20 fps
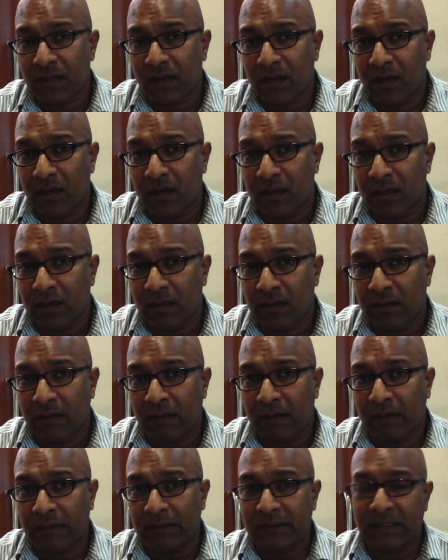
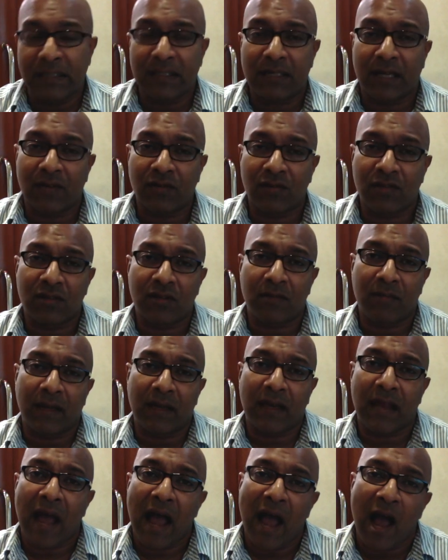a discussion
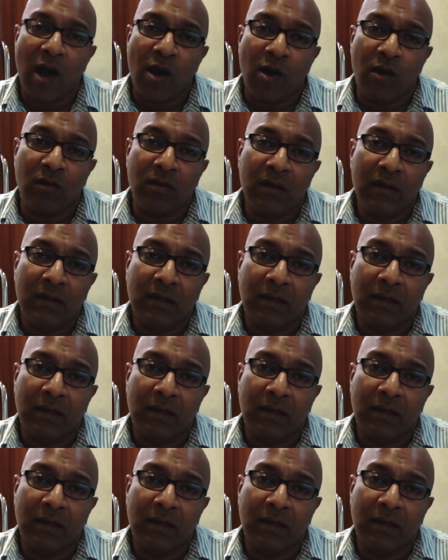about how